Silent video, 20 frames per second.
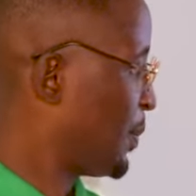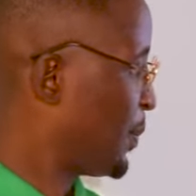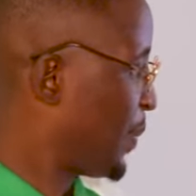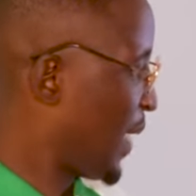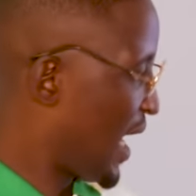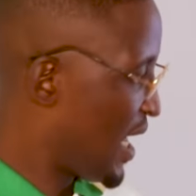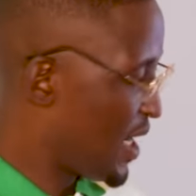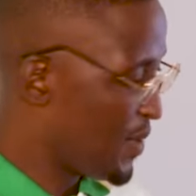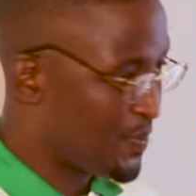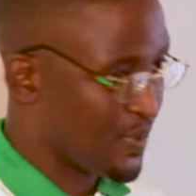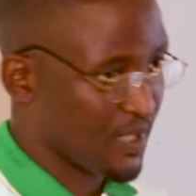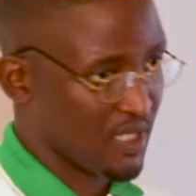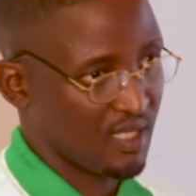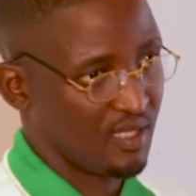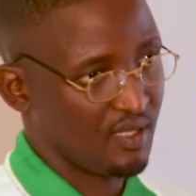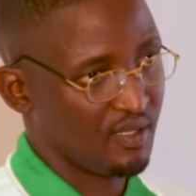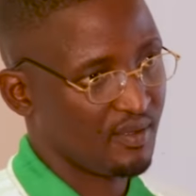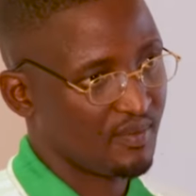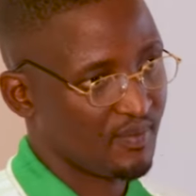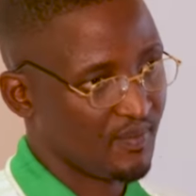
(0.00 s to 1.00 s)

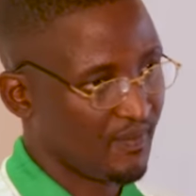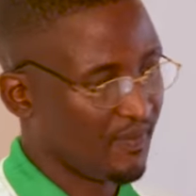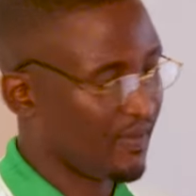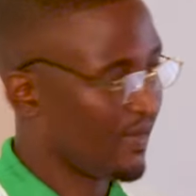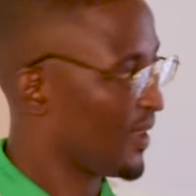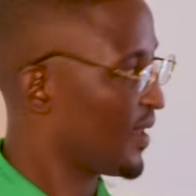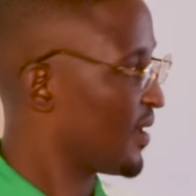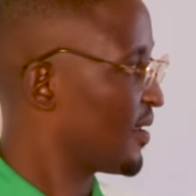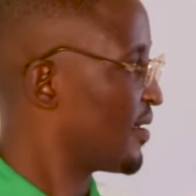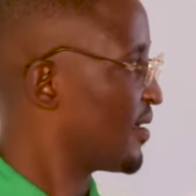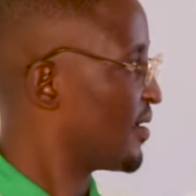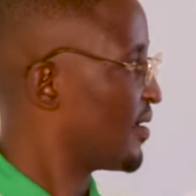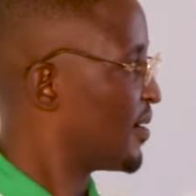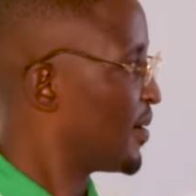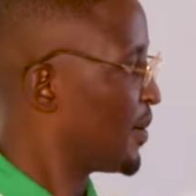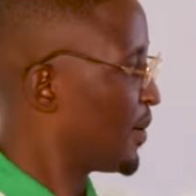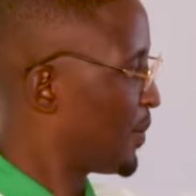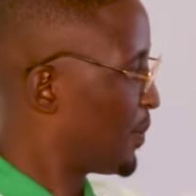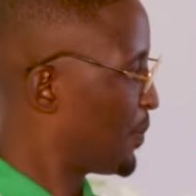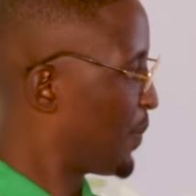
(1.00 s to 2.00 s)
piper,
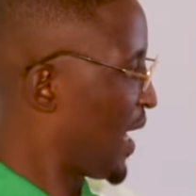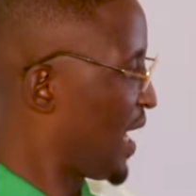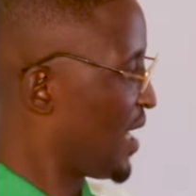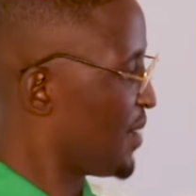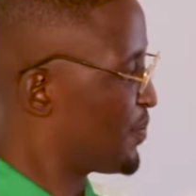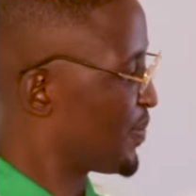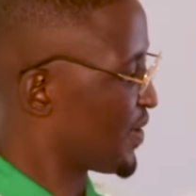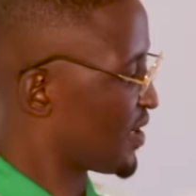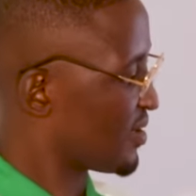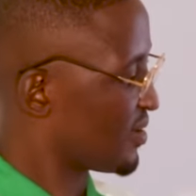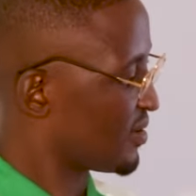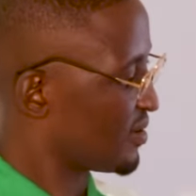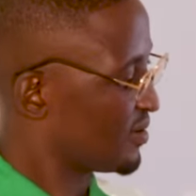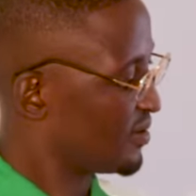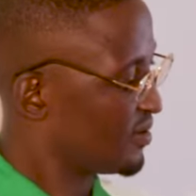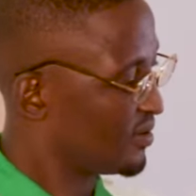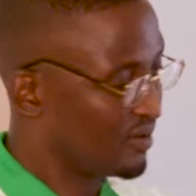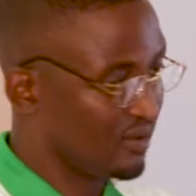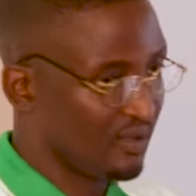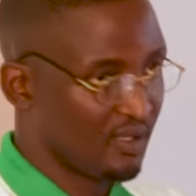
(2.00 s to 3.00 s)
piper.
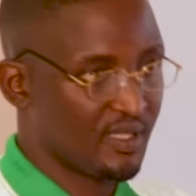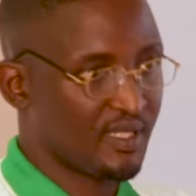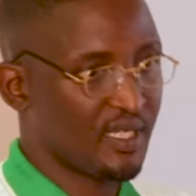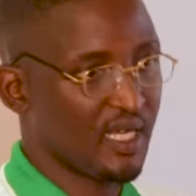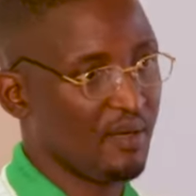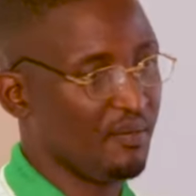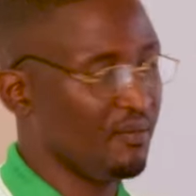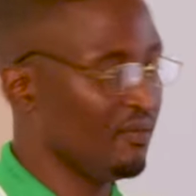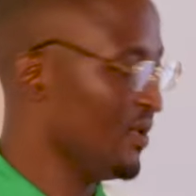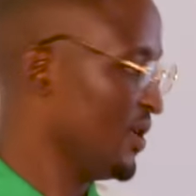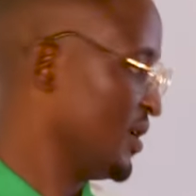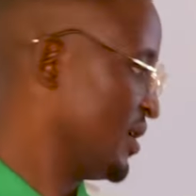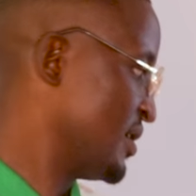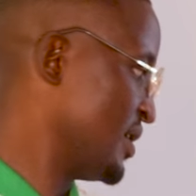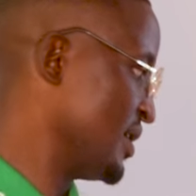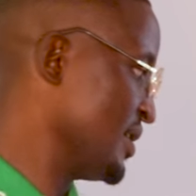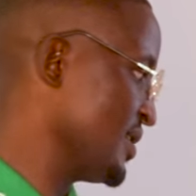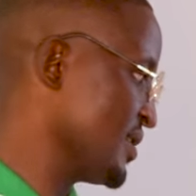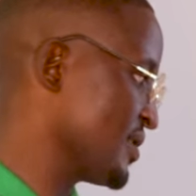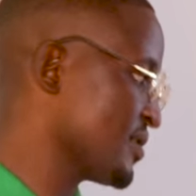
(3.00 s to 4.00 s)
The same.
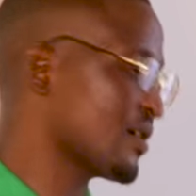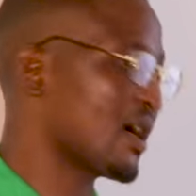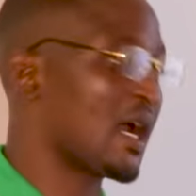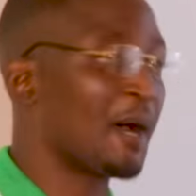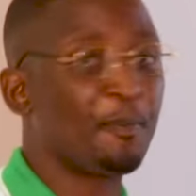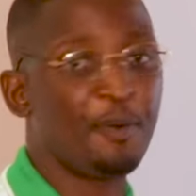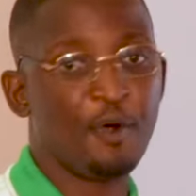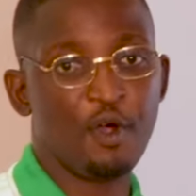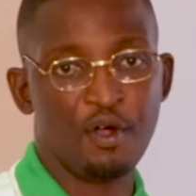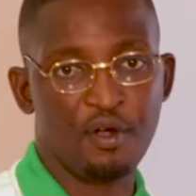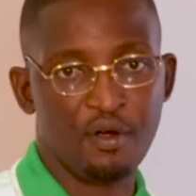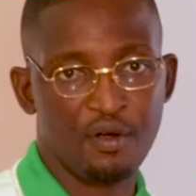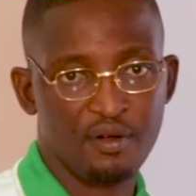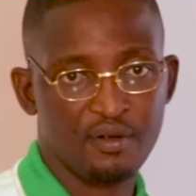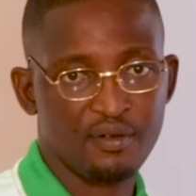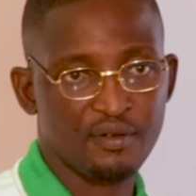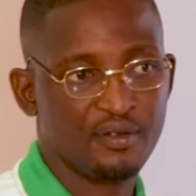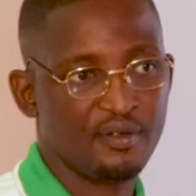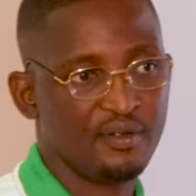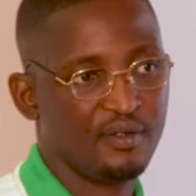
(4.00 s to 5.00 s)
This is
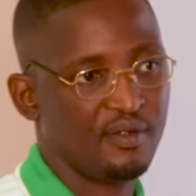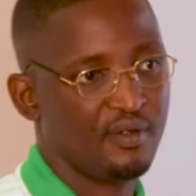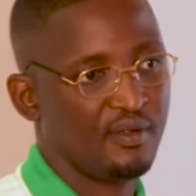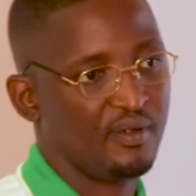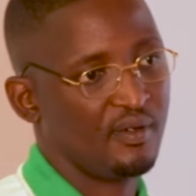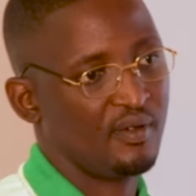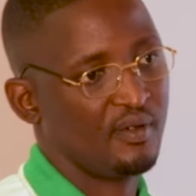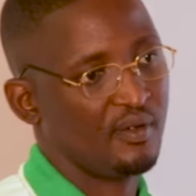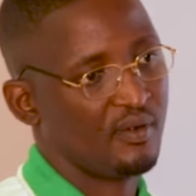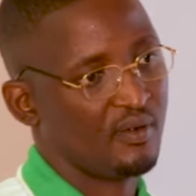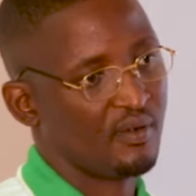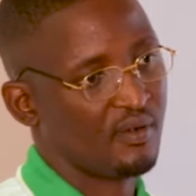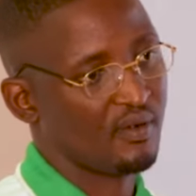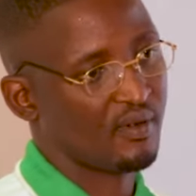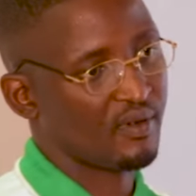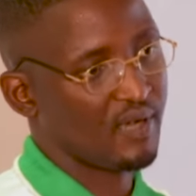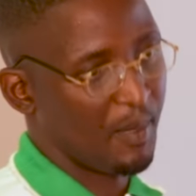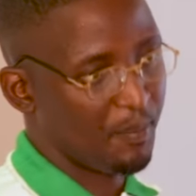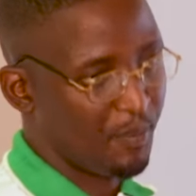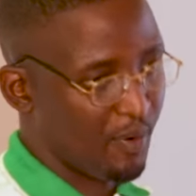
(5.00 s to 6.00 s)
rapport,
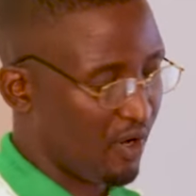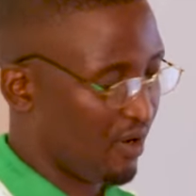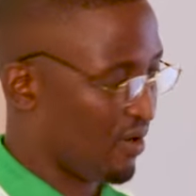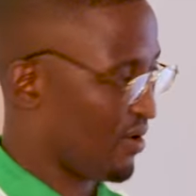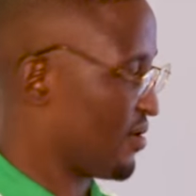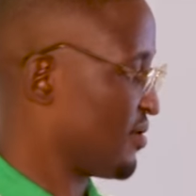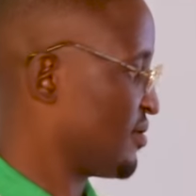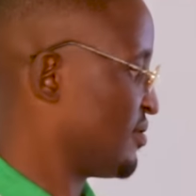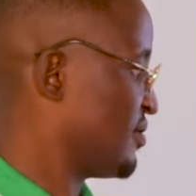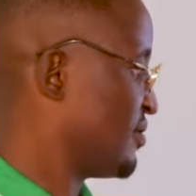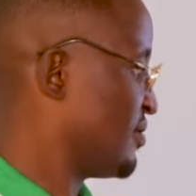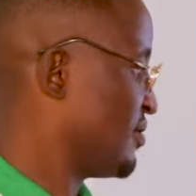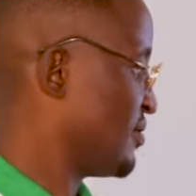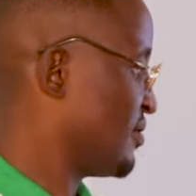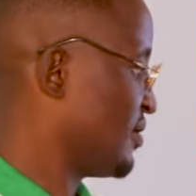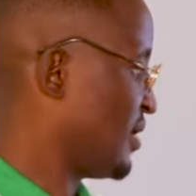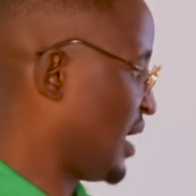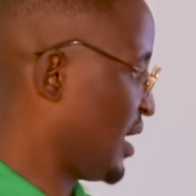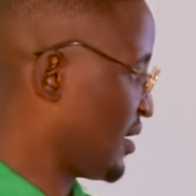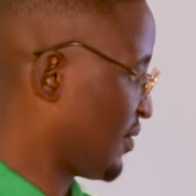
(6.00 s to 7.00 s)
rapport.
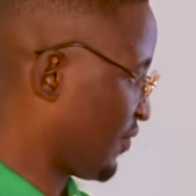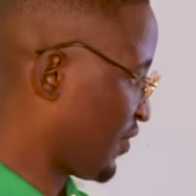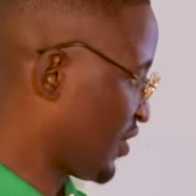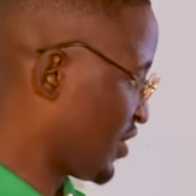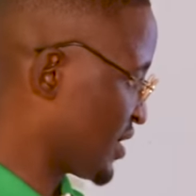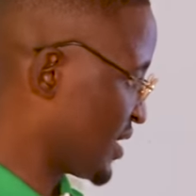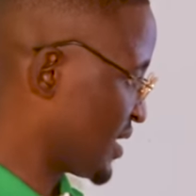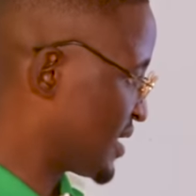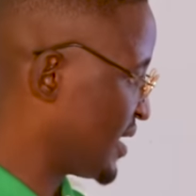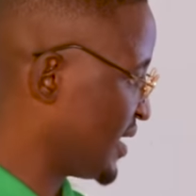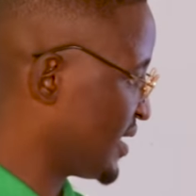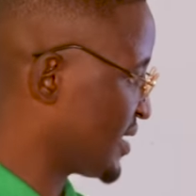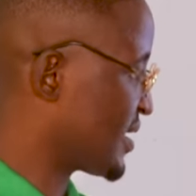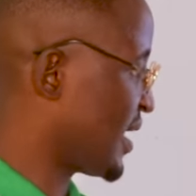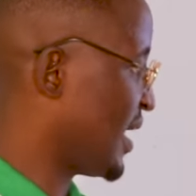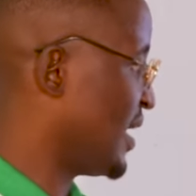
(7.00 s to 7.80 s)
And of course, the T is